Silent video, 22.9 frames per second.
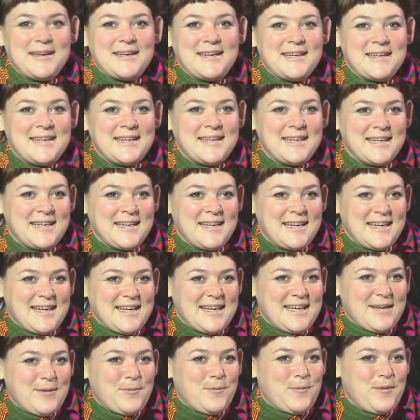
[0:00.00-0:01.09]
and
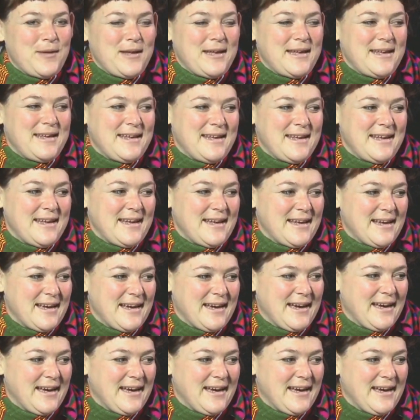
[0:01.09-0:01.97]
we